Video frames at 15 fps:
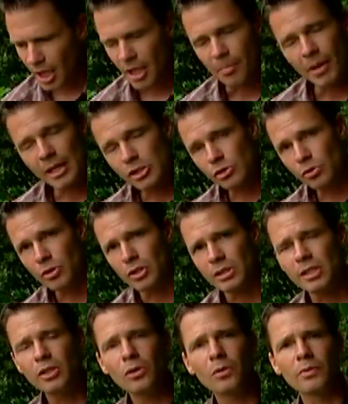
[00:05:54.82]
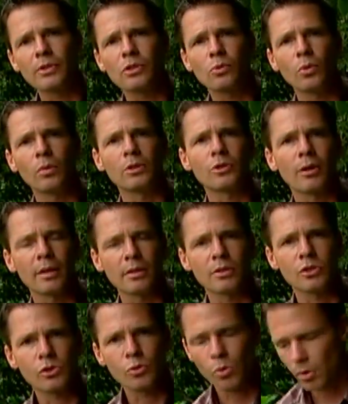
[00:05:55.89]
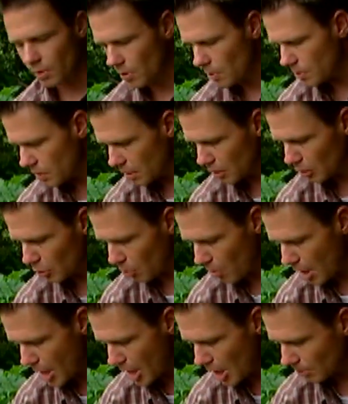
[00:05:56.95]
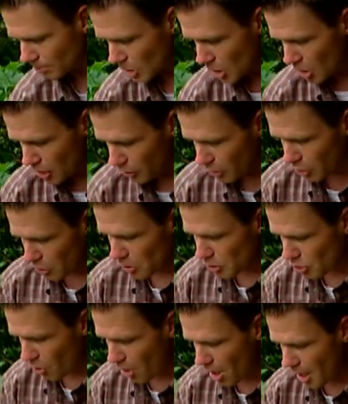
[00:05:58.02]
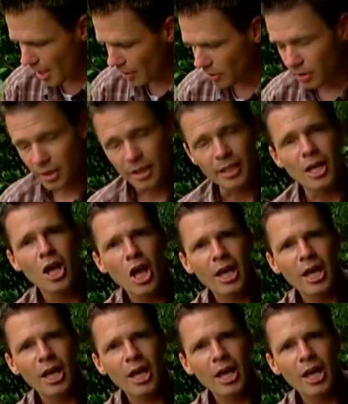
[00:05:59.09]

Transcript: and make sure you till the soil, try to destroy those in the ground. You could try the